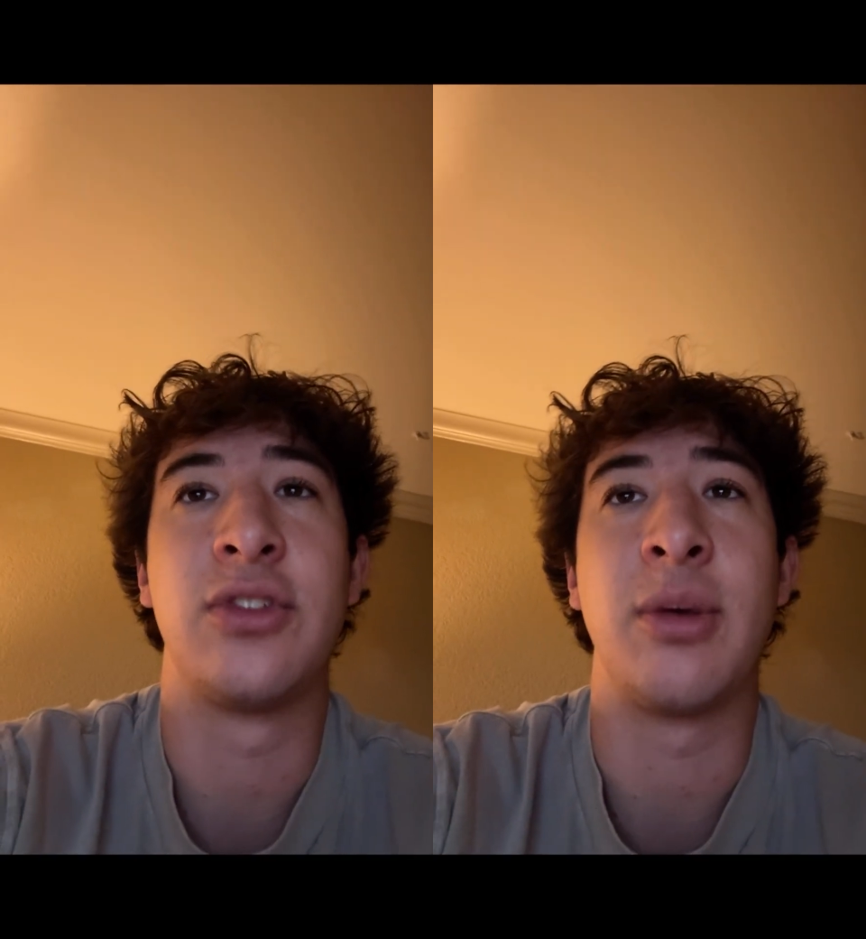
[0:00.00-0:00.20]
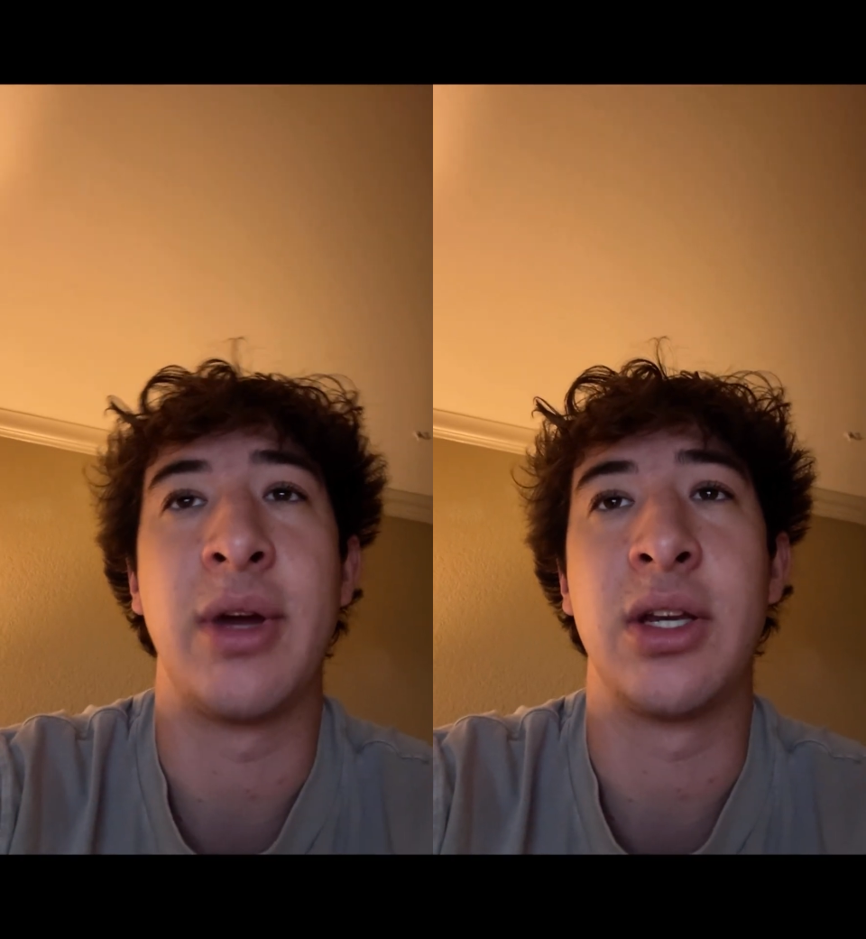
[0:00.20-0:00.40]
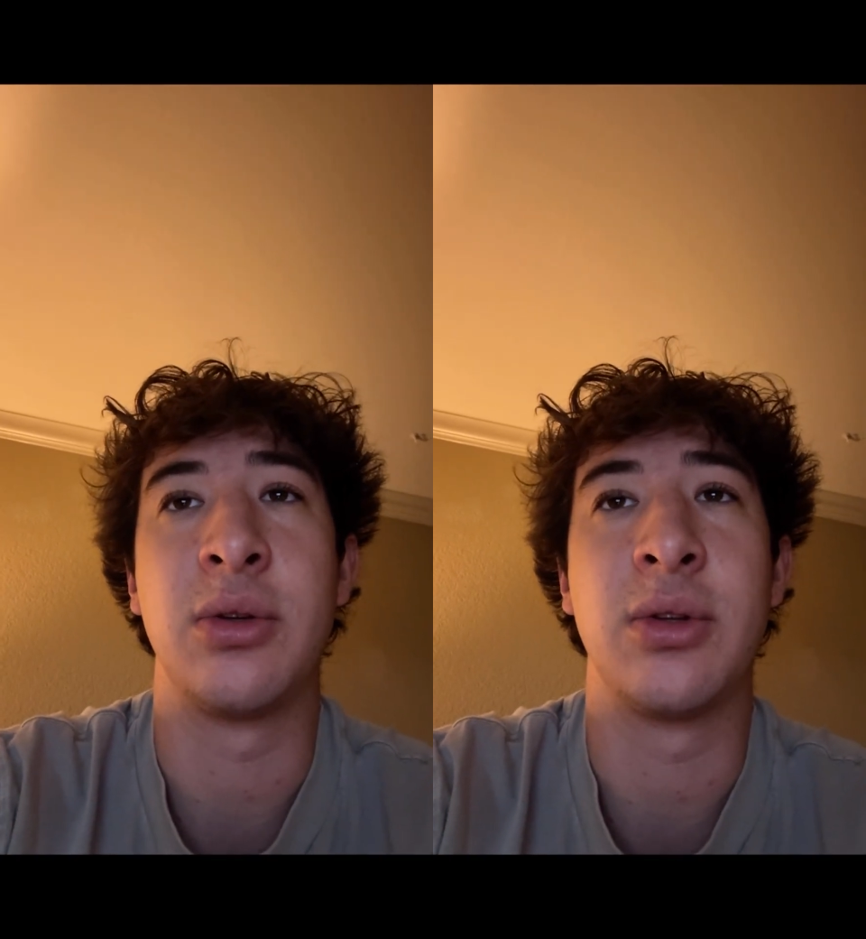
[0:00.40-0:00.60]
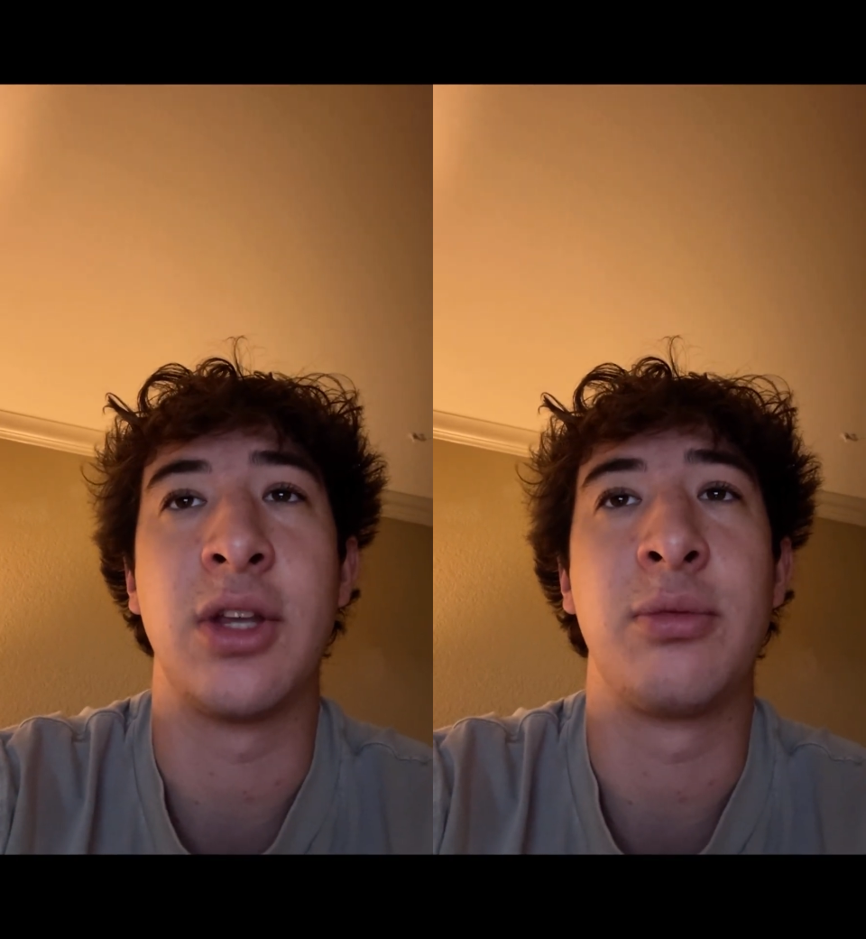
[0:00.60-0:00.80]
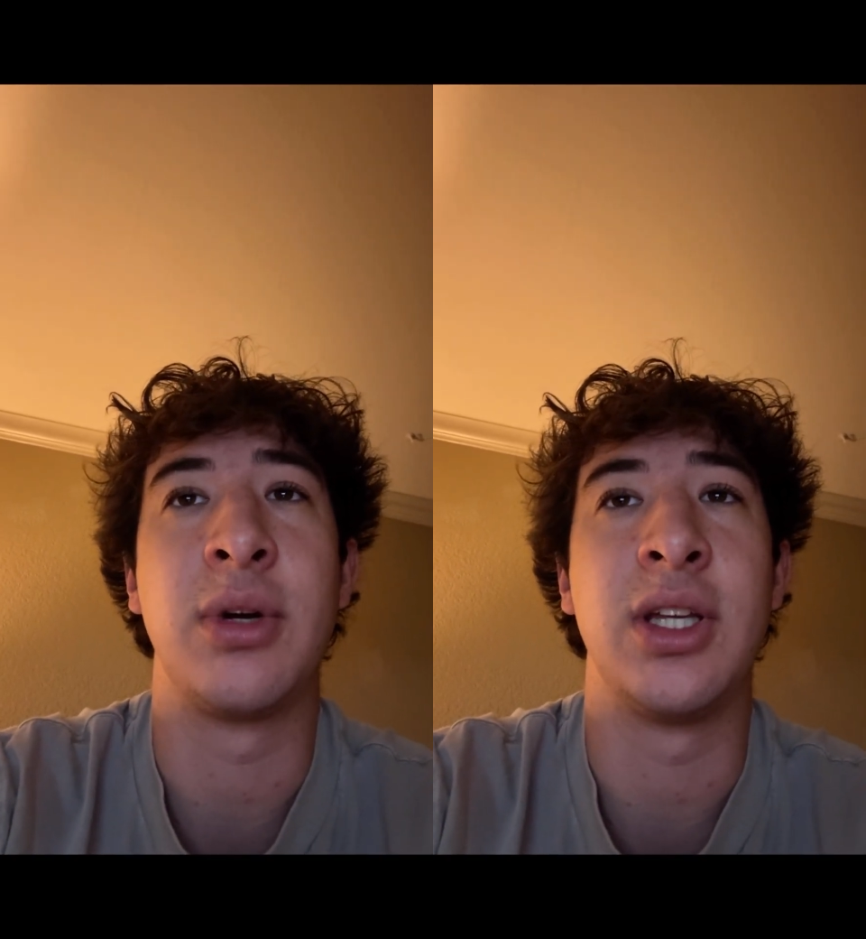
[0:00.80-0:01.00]
semi-annual,
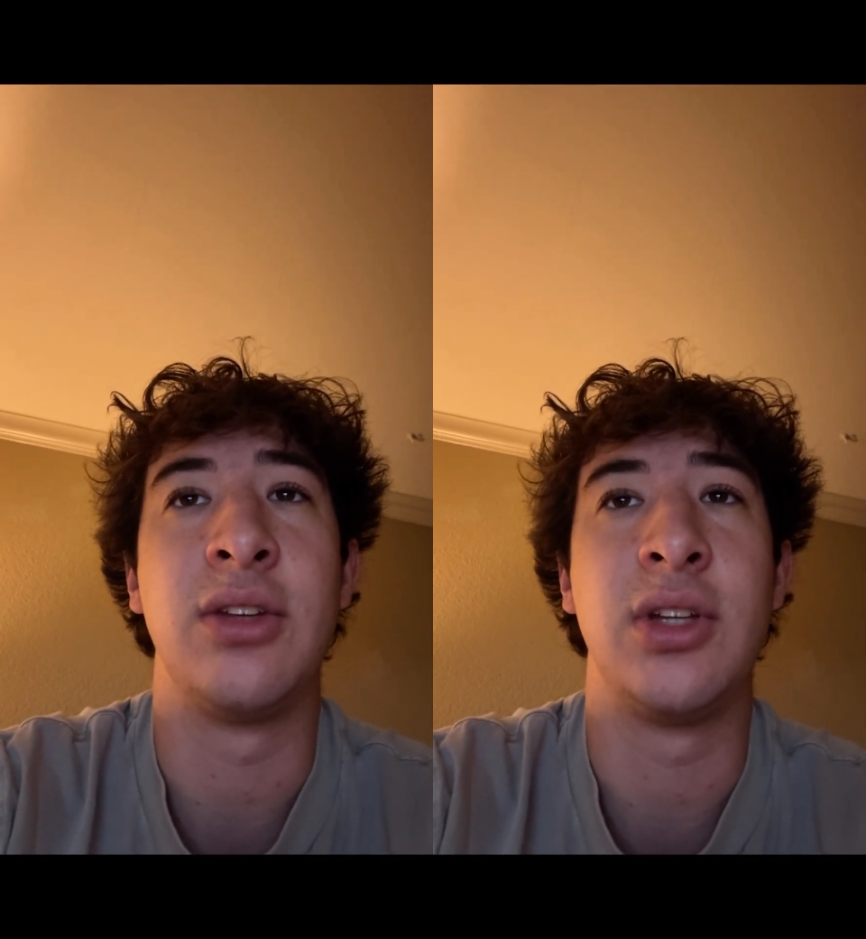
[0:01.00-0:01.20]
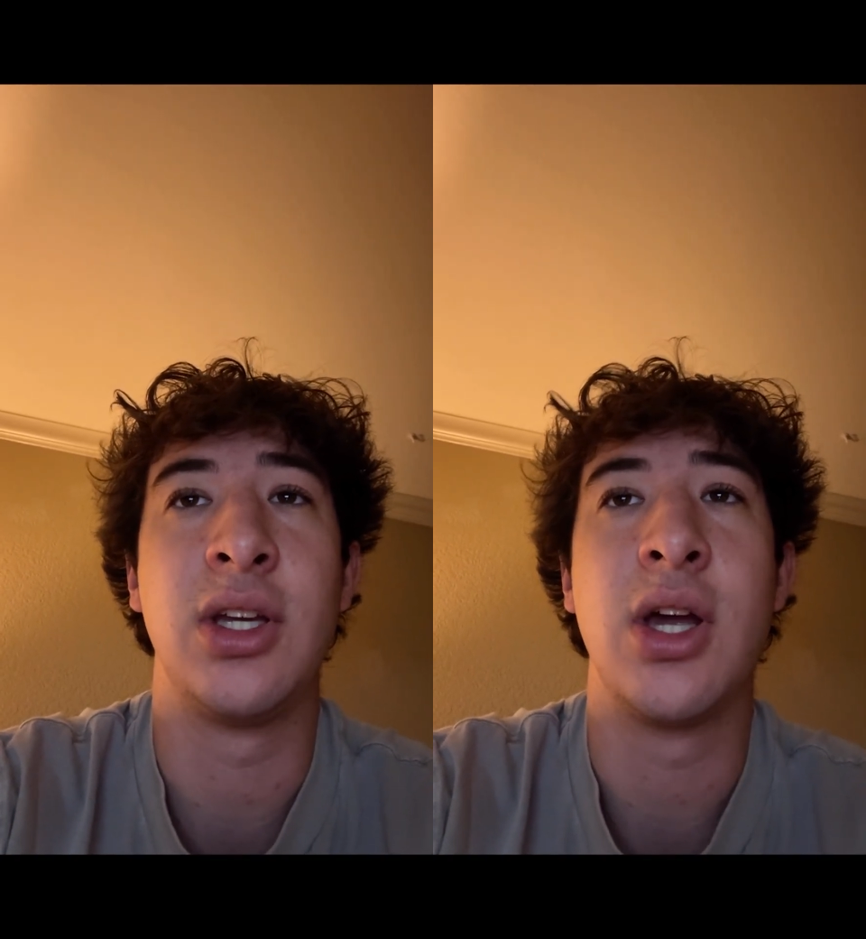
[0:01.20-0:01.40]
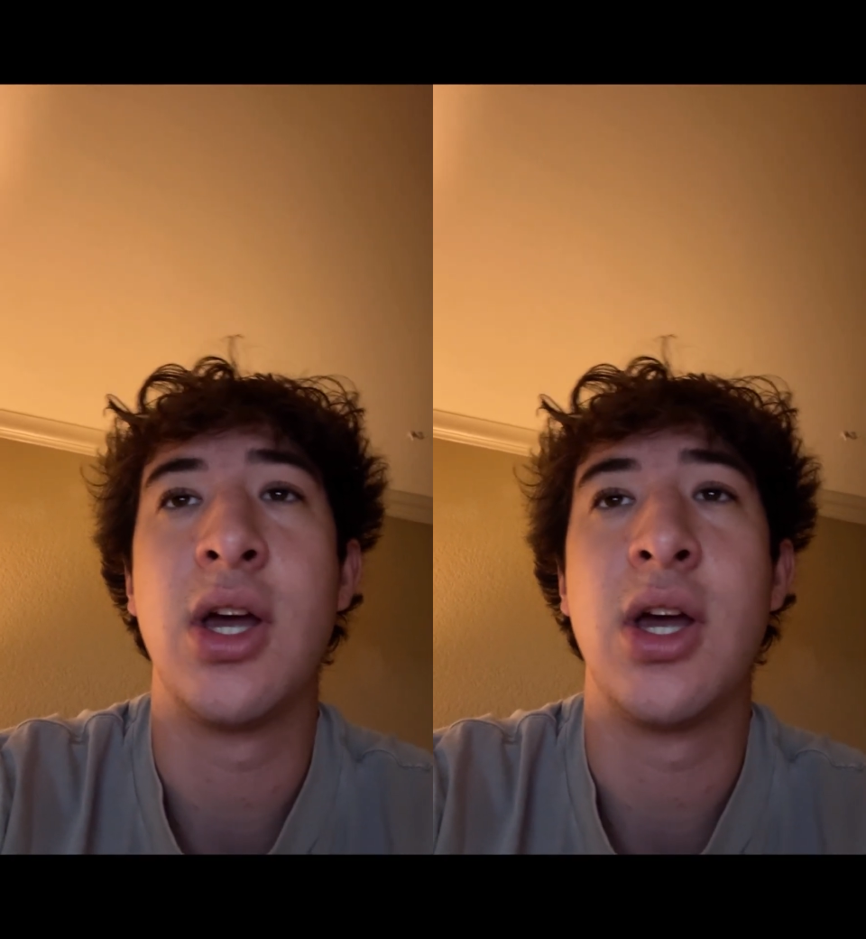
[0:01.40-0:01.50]
that's pretty easy.